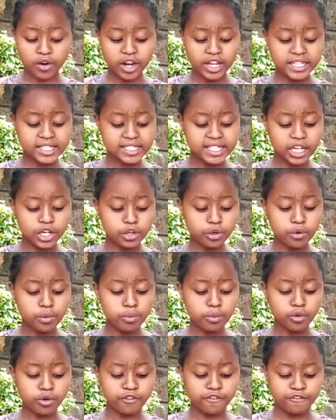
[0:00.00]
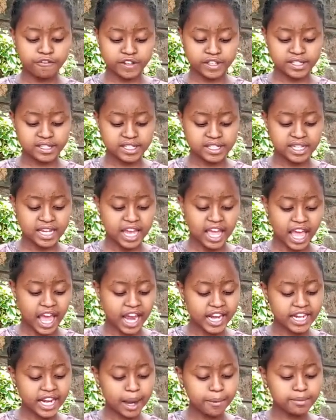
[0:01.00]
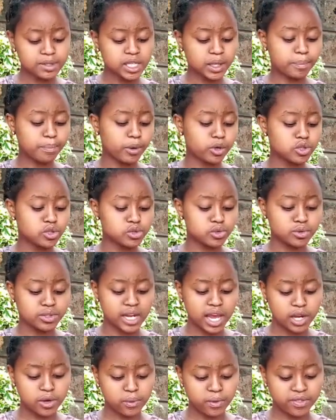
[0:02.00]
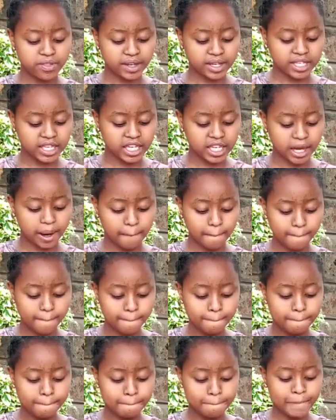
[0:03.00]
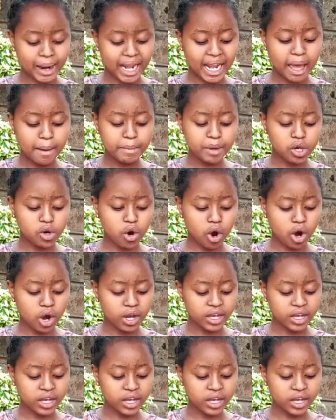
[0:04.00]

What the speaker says: is the new moon feast, and I'm supposed to dine with the king. But let me go